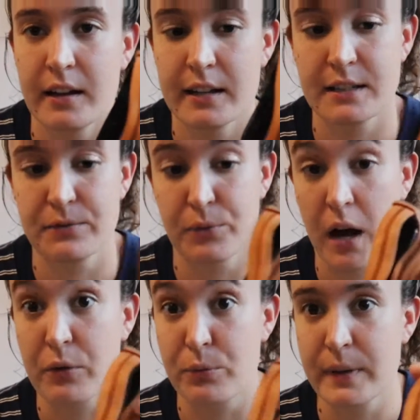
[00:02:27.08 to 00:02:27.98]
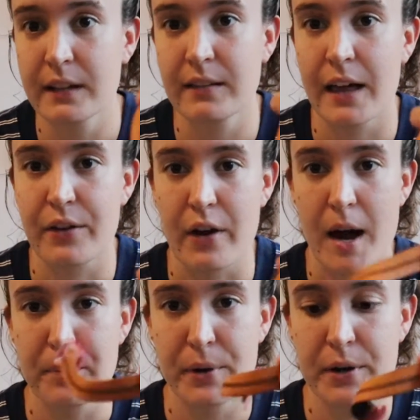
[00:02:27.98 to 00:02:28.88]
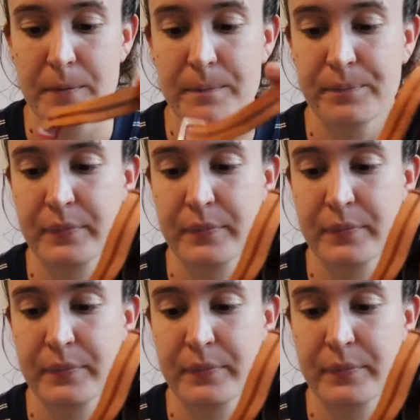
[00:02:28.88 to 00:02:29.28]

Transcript: it's a real leather upper. It